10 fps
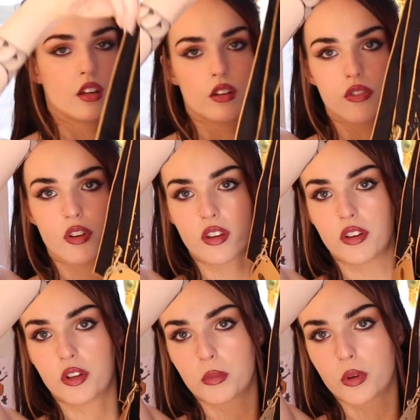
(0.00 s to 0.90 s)
for the
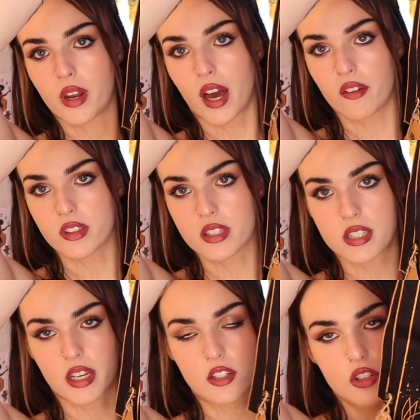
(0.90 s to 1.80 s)
new moon have this
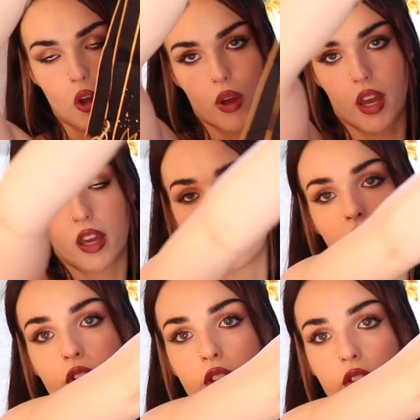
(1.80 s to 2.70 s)
side showing, and then
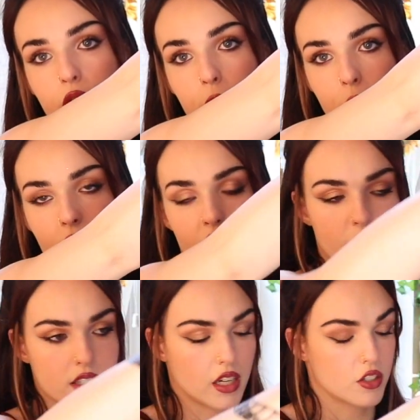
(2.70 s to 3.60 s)
for the full moon have
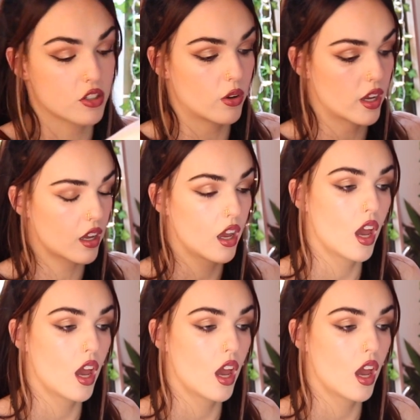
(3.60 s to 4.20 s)
that side showing.